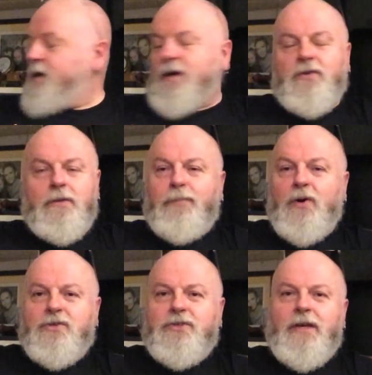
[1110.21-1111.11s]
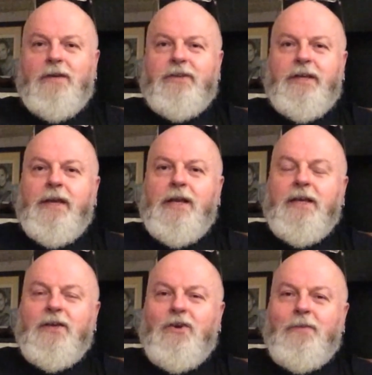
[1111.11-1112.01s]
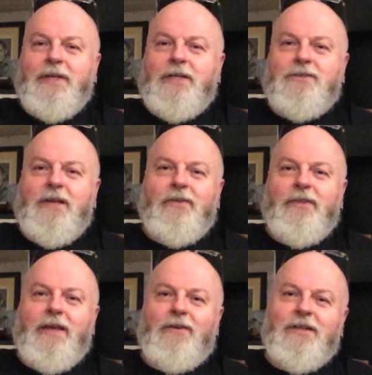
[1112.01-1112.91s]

I've got the box set of the Ely comedies down there.